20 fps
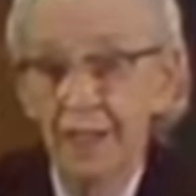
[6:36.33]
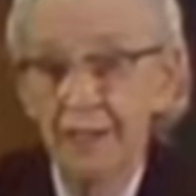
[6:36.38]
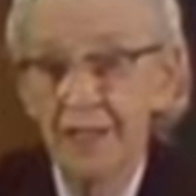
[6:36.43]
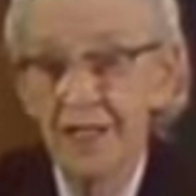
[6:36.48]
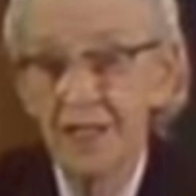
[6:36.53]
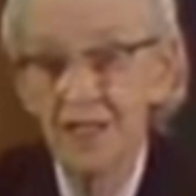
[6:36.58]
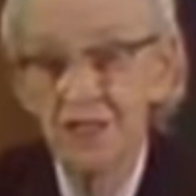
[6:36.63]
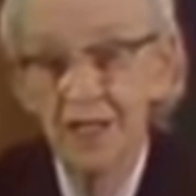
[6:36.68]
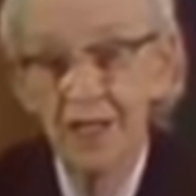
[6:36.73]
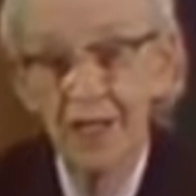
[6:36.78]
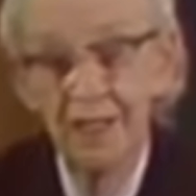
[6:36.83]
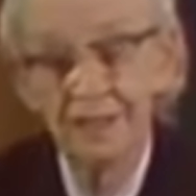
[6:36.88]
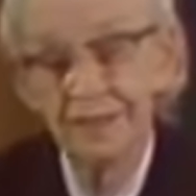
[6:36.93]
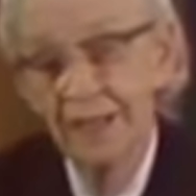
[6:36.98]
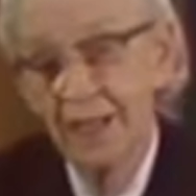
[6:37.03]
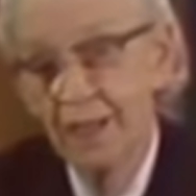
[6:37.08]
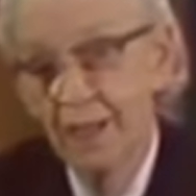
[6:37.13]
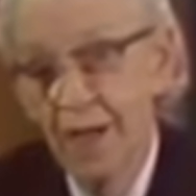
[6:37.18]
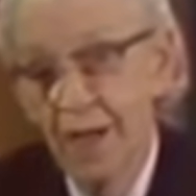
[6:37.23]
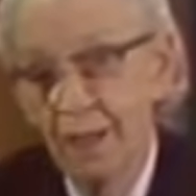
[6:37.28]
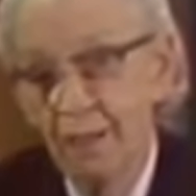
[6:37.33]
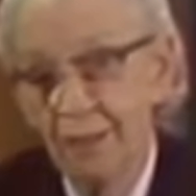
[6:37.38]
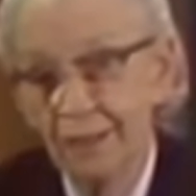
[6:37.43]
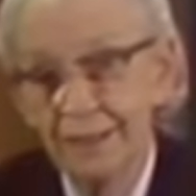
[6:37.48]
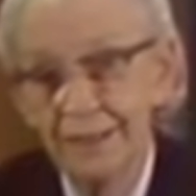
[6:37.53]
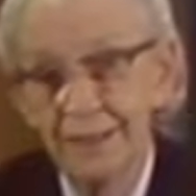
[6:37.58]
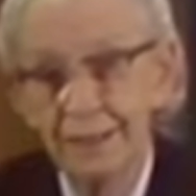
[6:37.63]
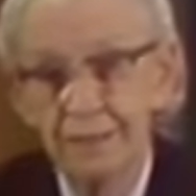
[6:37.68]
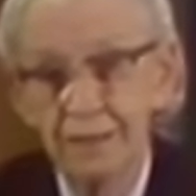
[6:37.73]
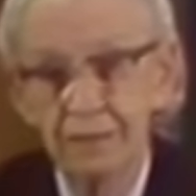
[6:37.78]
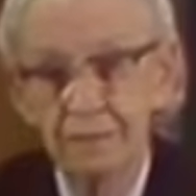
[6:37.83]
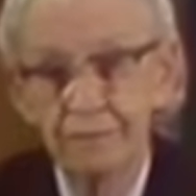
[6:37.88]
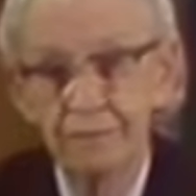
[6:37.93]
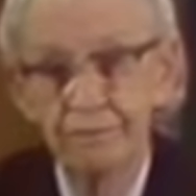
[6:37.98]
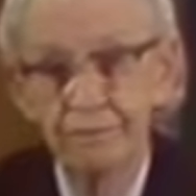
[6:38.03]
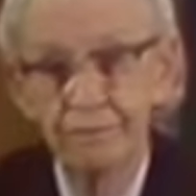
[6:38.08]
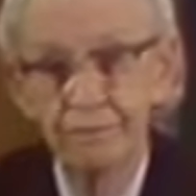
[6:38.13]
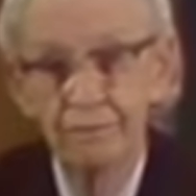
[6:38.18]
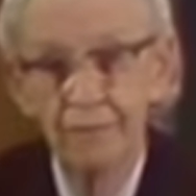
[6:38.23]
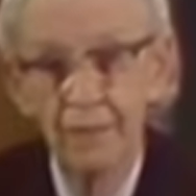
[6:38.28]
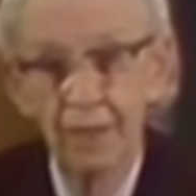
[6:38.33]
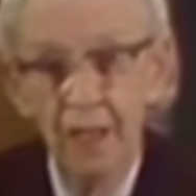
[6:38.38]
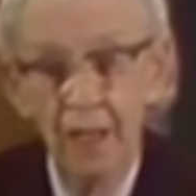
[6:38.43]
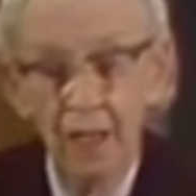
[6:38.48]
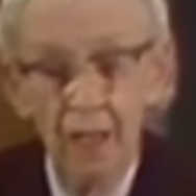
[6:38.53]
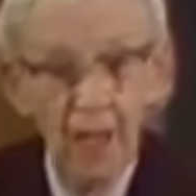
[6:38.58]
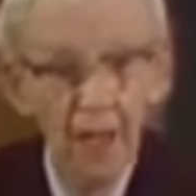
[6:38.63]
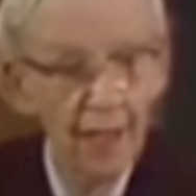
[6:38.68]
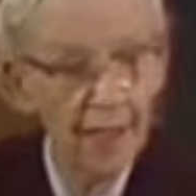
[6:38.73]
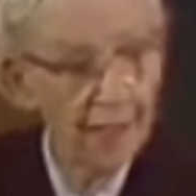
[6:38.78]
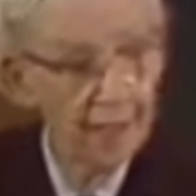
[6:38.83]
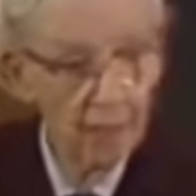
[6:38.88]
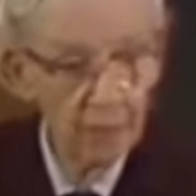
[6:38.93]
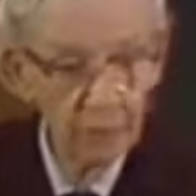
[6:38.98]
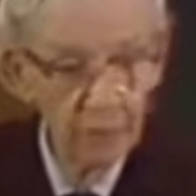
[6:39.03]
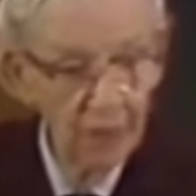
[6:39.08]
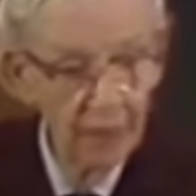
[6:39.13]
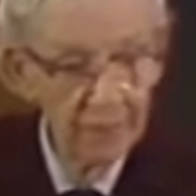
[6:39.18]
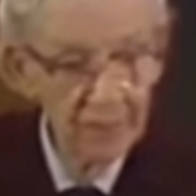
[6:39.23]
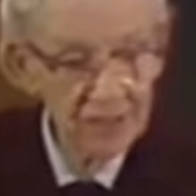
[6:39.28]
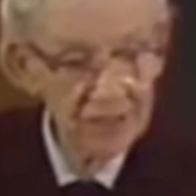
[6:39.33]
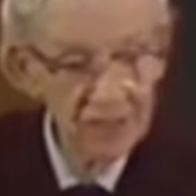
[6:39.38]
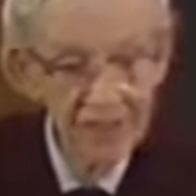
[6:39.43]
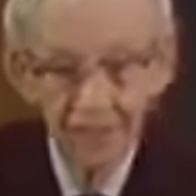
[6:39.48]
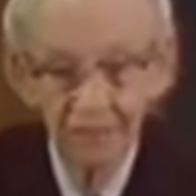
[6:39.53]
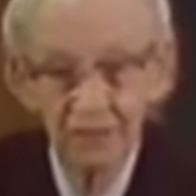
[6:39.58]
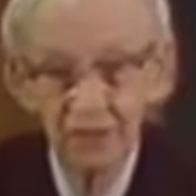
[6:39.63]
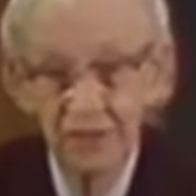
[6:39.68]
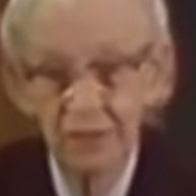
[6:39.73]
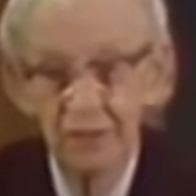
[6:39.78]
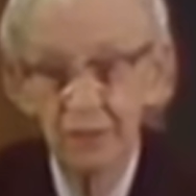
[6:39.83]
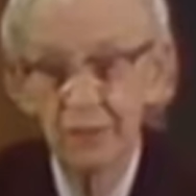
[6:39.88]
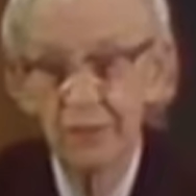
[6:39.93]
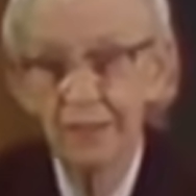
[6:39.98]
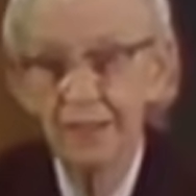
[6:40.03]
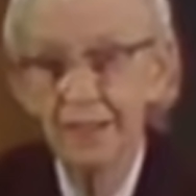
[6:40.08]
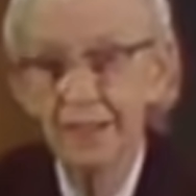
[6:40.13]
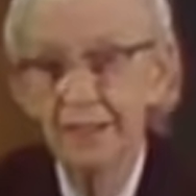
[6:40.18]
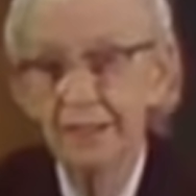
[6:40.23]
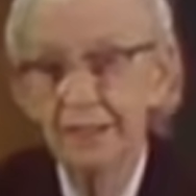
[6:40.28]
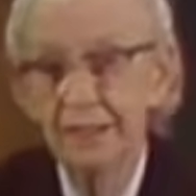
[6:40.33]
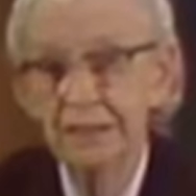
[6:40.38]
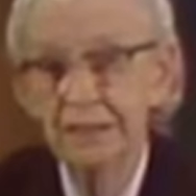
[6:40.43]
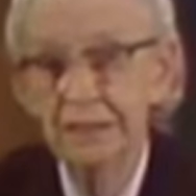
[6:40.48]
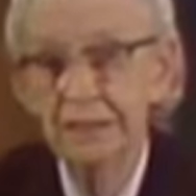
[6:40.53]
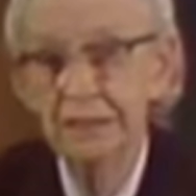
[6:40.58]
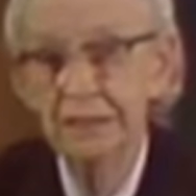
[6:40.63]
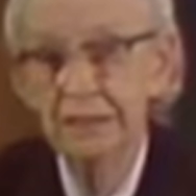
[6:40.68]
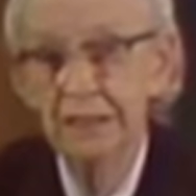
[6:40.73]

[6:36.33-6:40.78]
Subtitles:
Then he said, I'll tell you how I did it, and I'll promise never to do it again